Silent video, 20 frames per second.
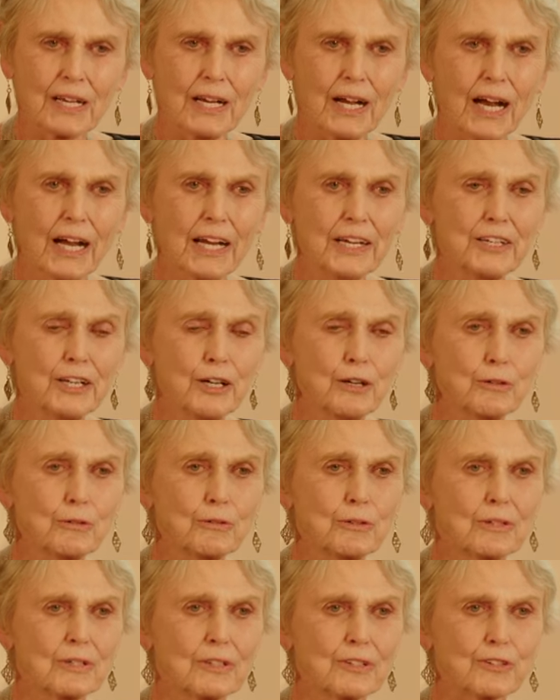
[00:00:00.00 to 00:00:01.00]
I
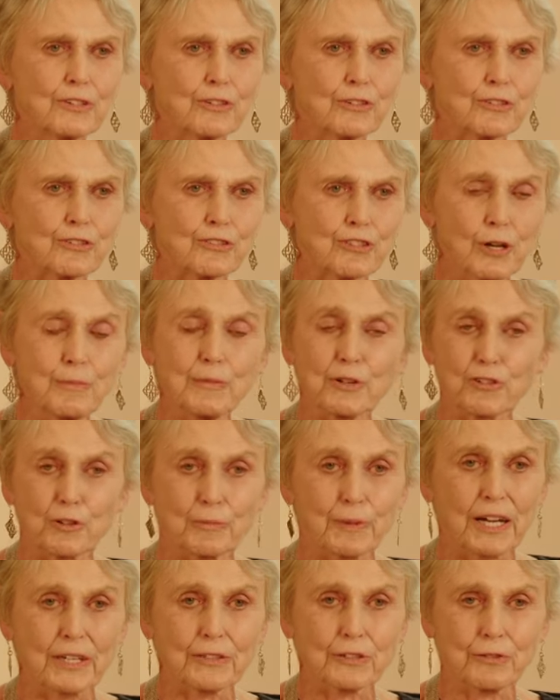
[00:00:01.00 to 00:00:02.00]
know so much
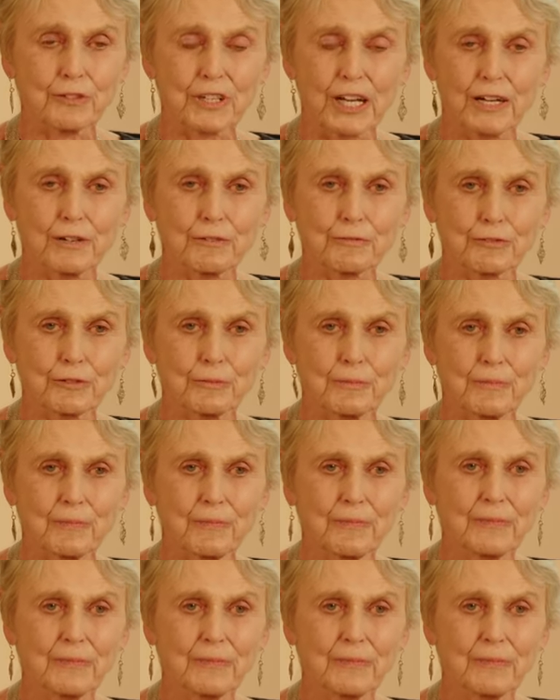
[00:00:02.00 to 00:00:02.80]
about you now from